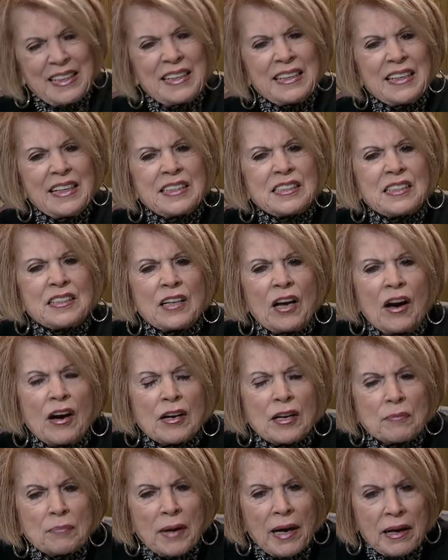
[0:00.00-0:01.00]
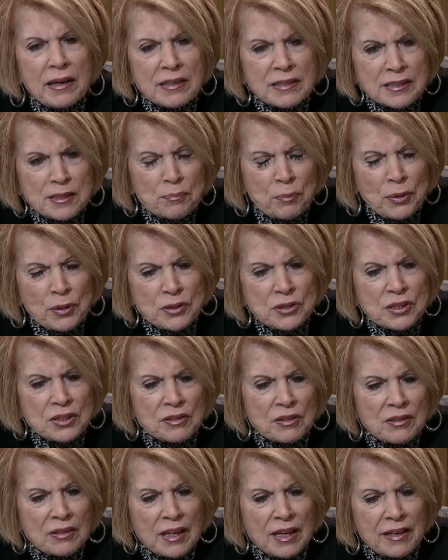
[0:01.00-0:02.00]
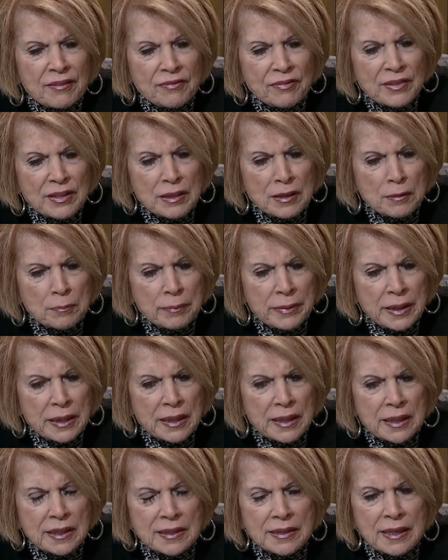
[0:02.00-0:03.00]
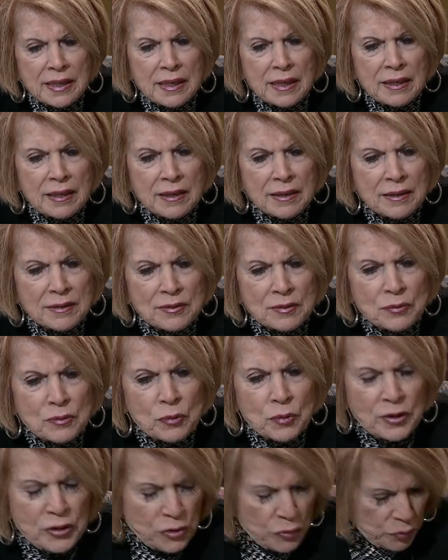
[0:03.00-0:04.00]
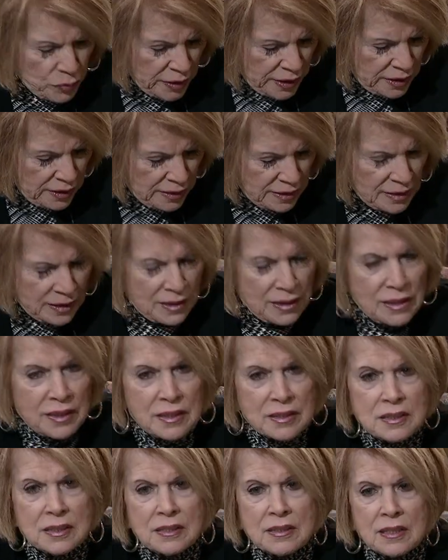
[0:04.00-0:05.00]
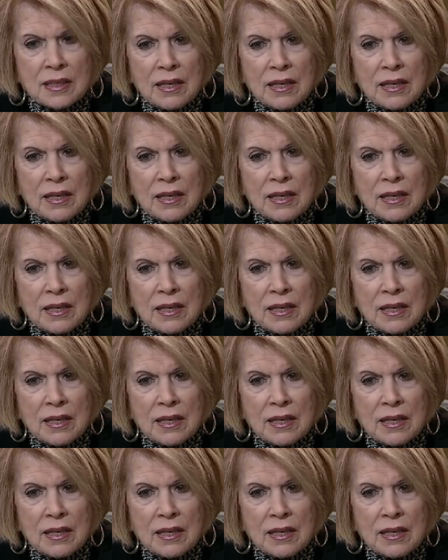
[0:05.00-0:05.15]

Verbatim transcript: Let's talk about his personal life a little bit. When you read his